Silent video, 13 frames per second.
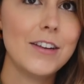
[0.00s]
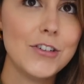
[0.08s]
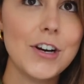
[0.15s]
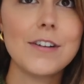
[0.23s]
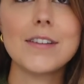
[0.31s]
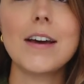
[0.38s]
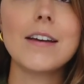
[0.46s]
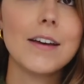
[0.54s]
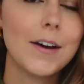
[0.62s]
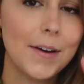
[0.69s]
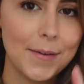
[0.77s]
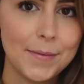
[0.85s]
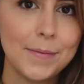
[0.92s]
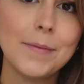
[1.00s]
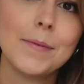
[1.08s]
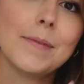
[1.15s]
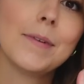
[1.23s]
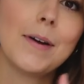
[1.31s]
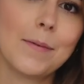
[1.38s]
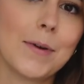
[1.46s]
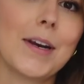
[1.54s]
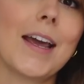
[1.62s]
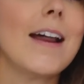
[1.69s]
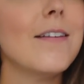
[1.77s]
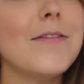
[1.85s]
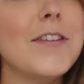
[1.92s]
This year I was like, I'm gonna
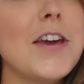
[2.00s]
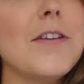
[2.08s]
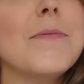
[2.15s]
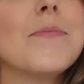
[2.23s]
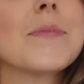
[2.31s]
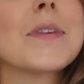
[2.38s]
get a few.